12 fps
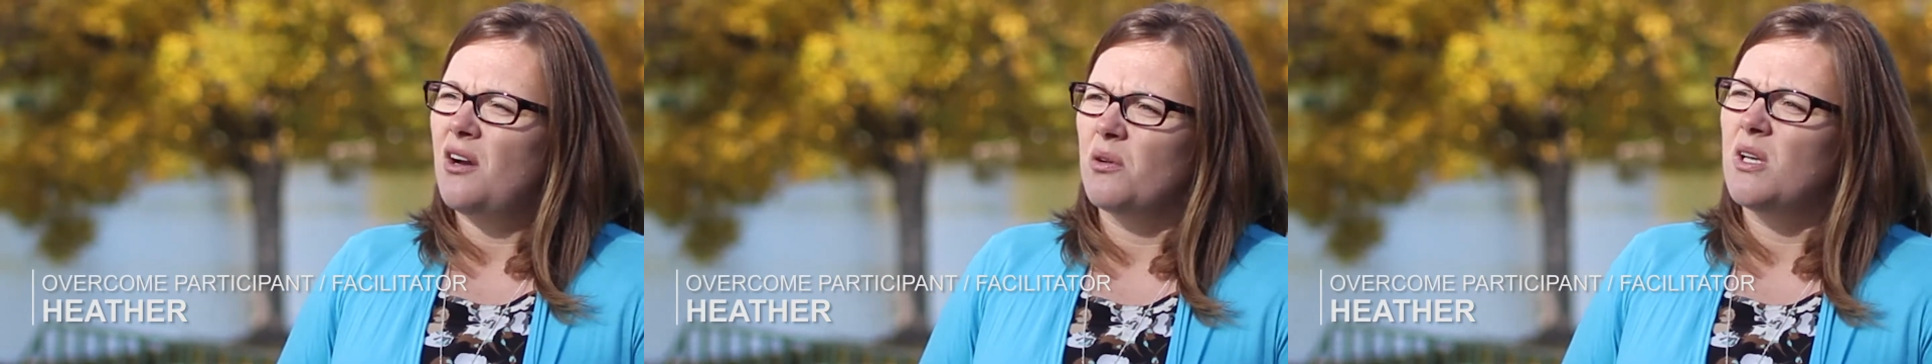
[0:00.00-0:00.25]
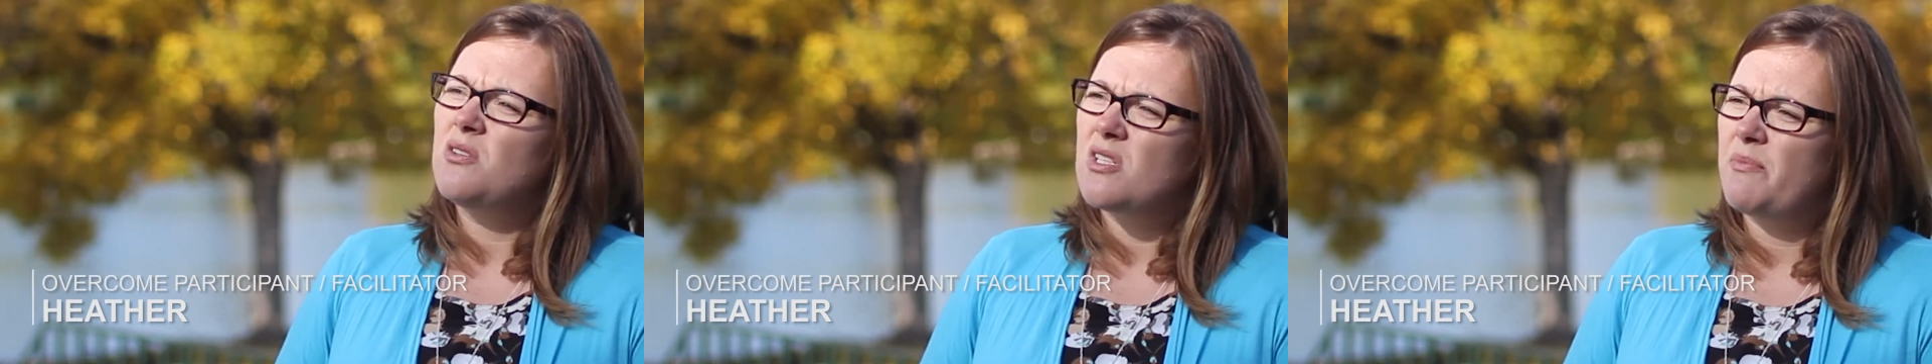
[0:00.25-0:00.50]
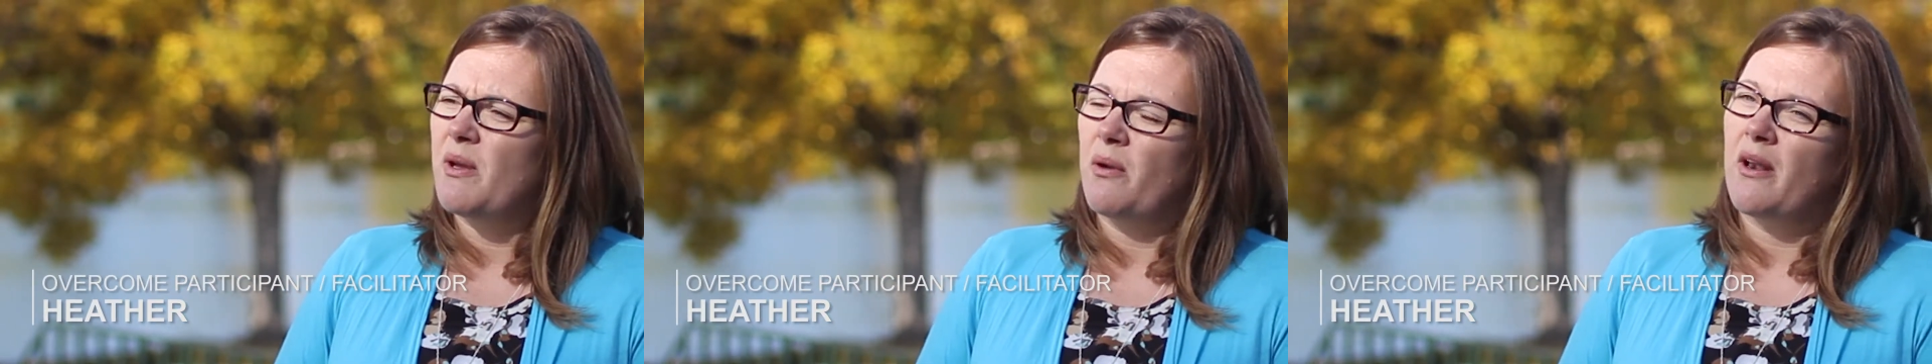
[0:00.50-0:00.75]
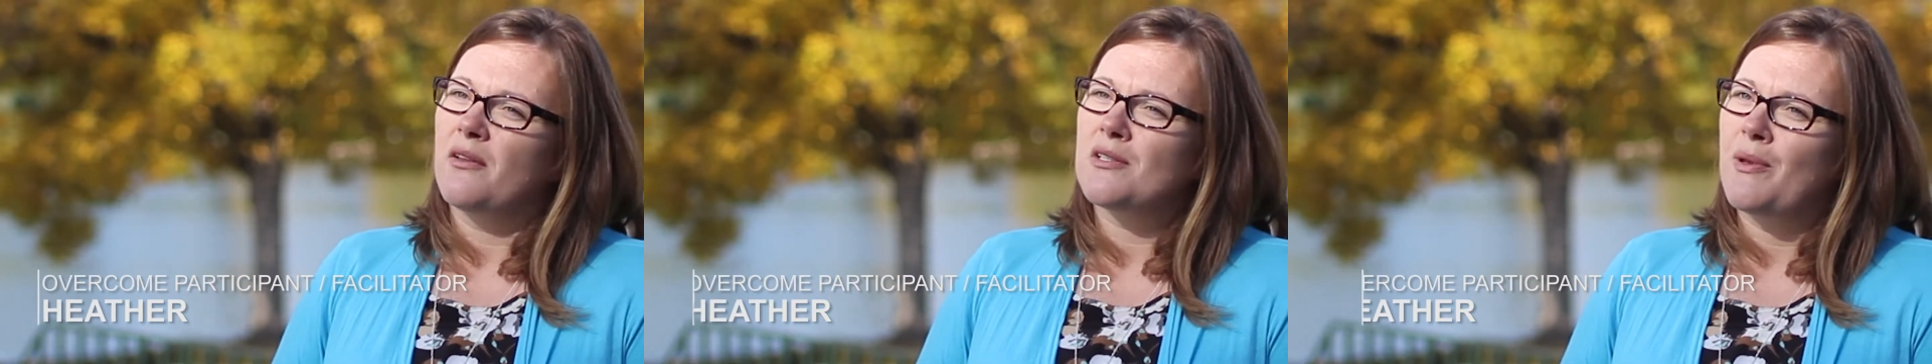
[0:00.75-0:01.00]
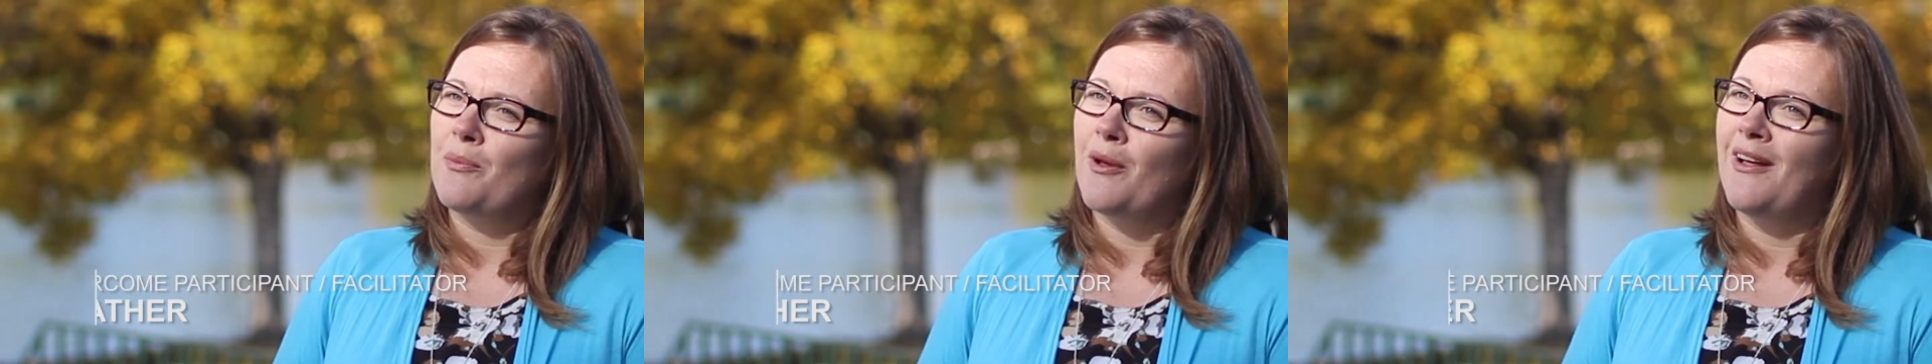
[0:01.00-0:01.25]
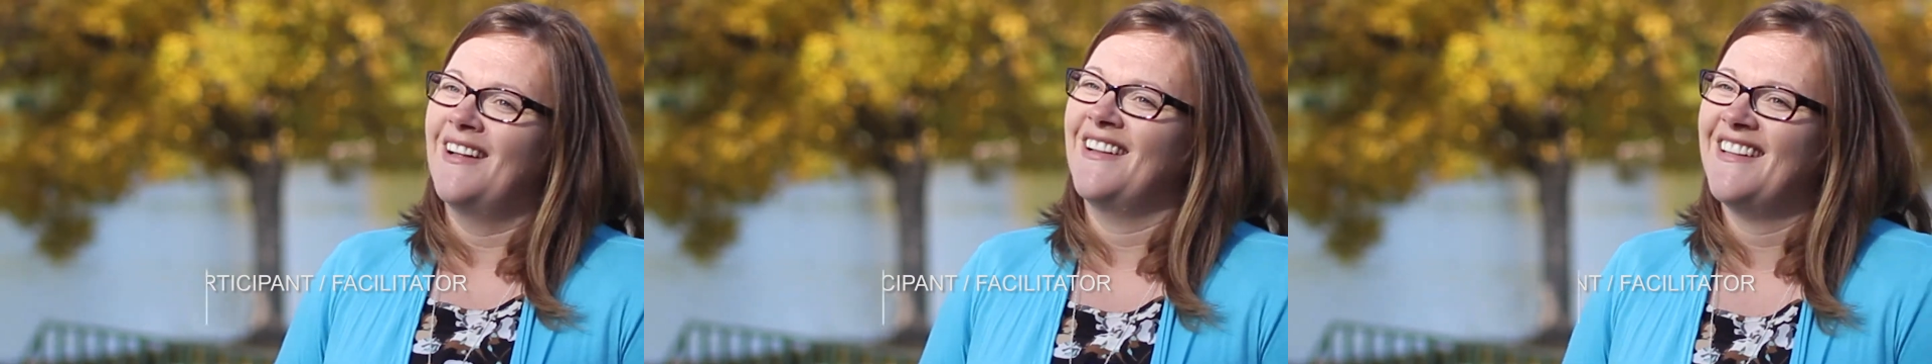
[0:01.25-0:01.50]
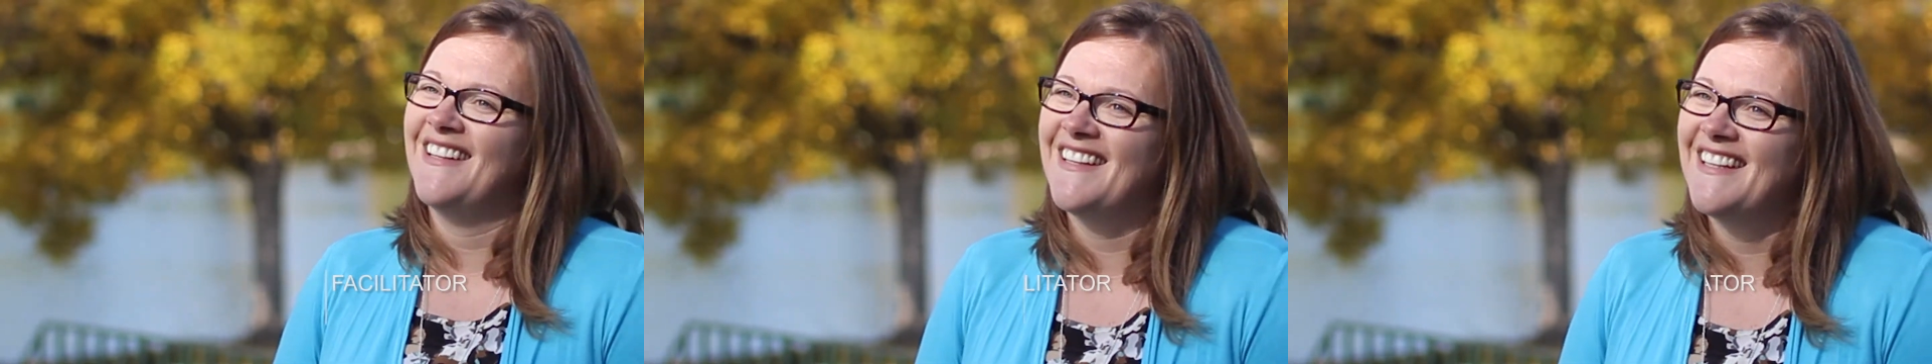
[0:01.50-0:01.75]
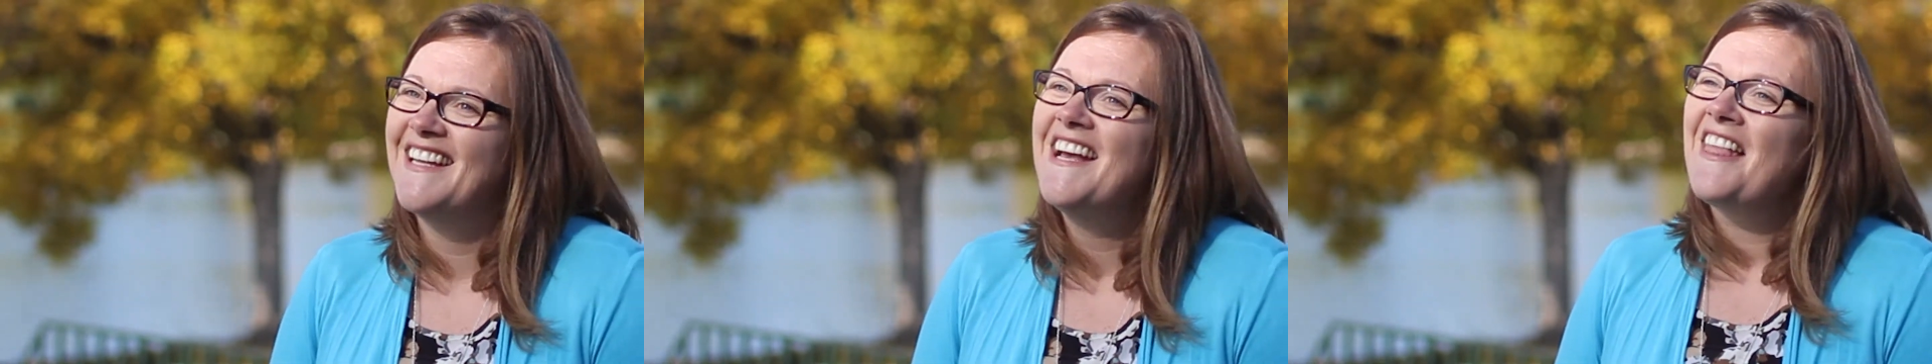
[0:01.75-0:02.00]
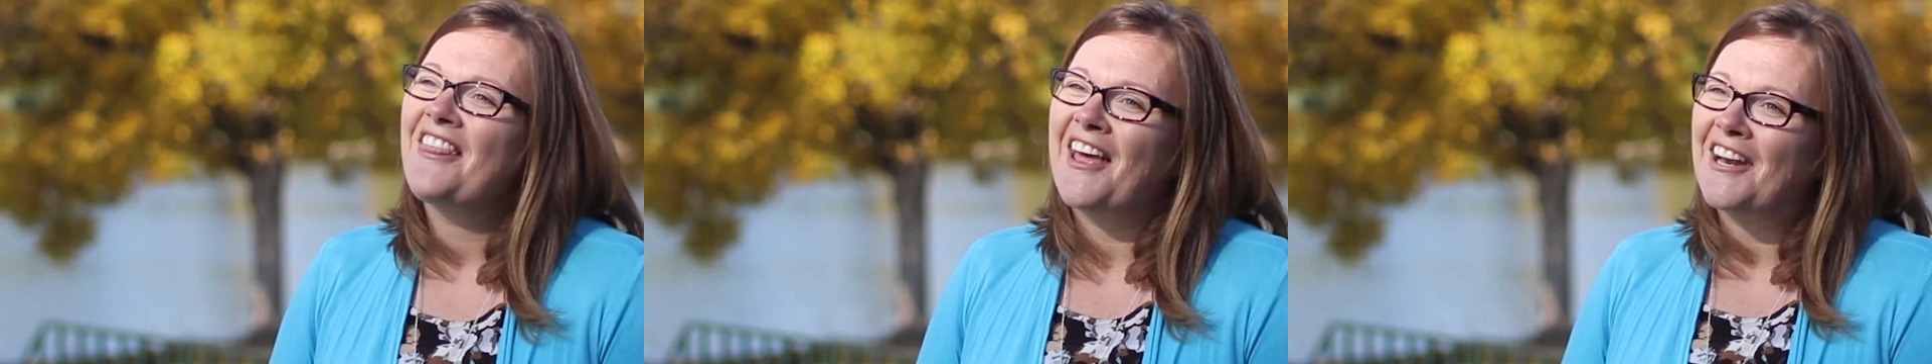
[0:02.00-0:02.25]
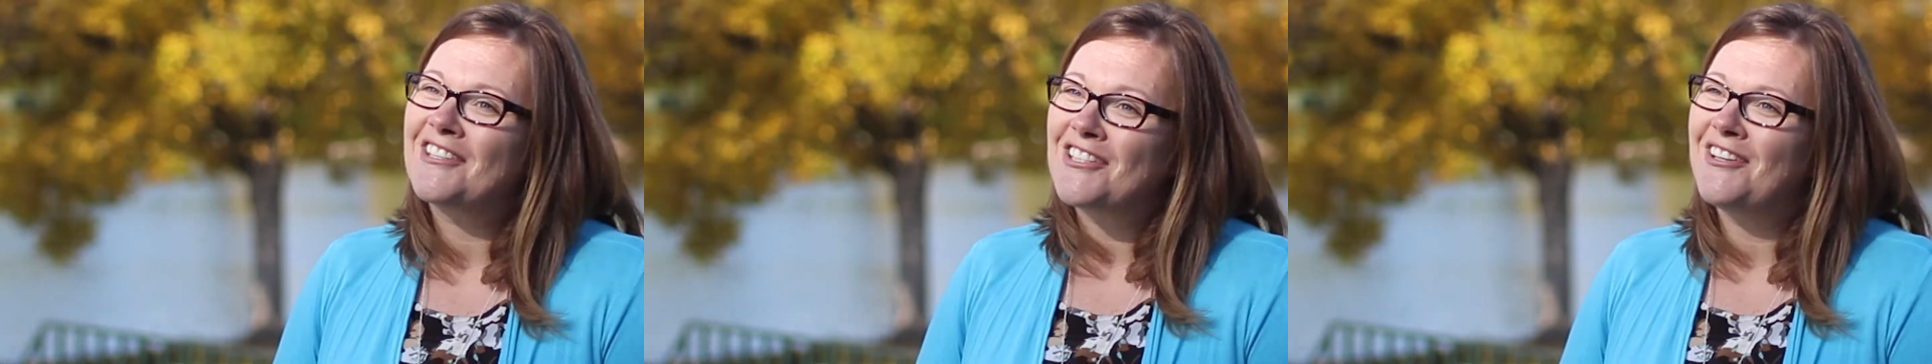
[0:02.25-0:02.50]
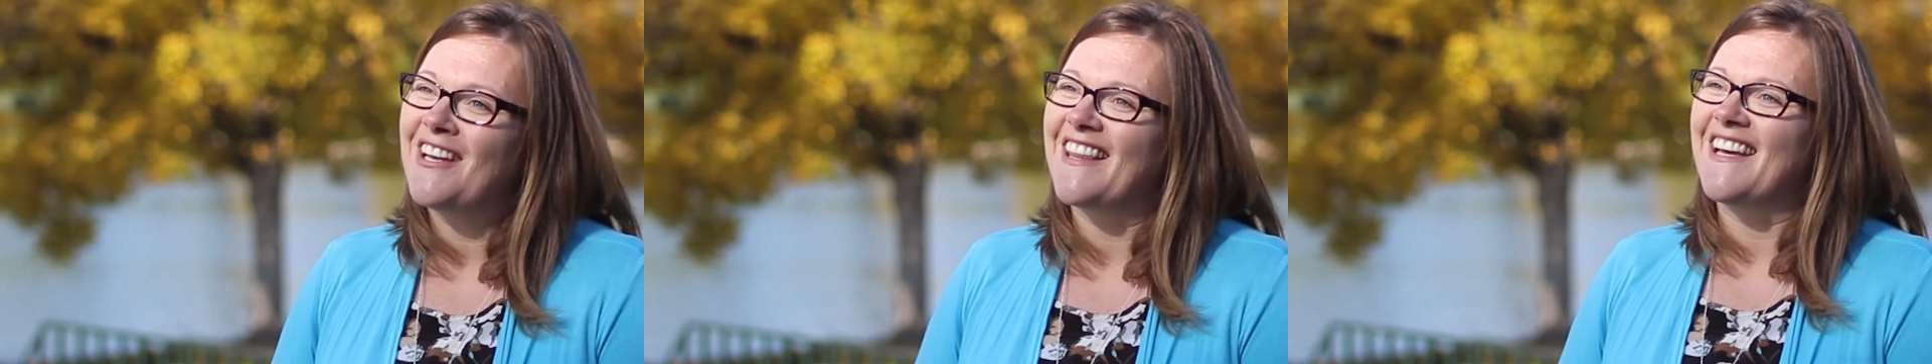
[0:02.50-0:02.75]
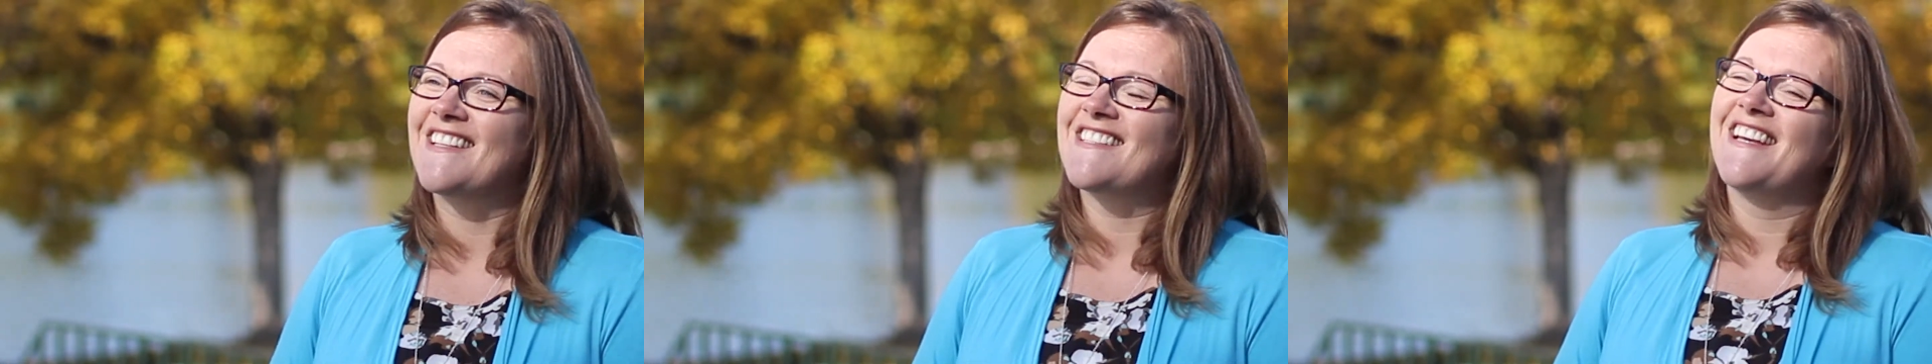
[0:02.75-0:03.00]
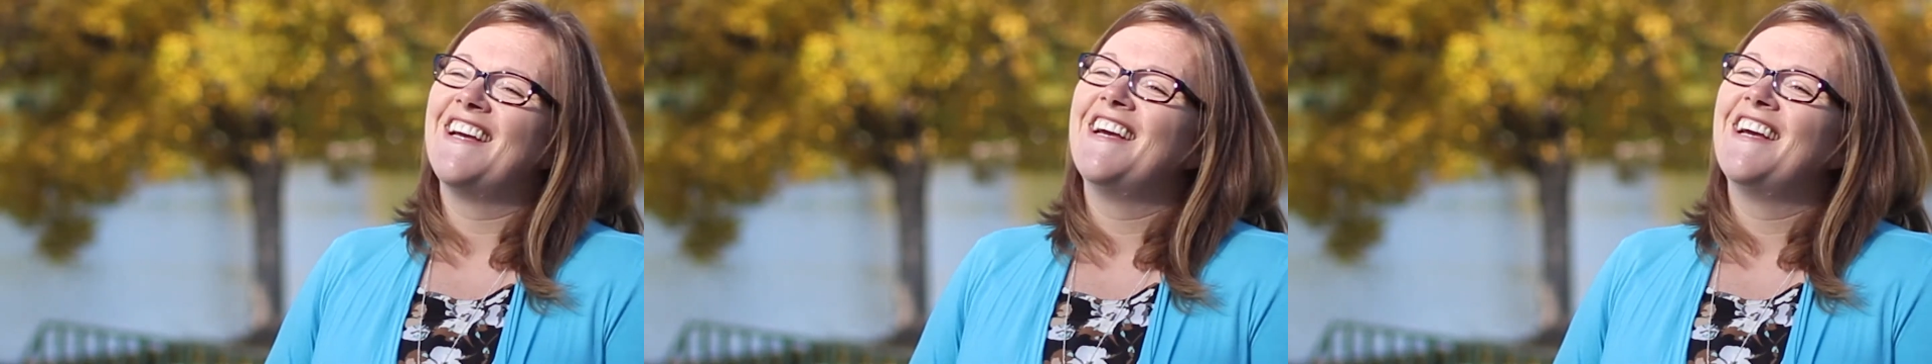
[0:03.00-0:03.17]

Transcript: oh, you should be one of those people that are doing this.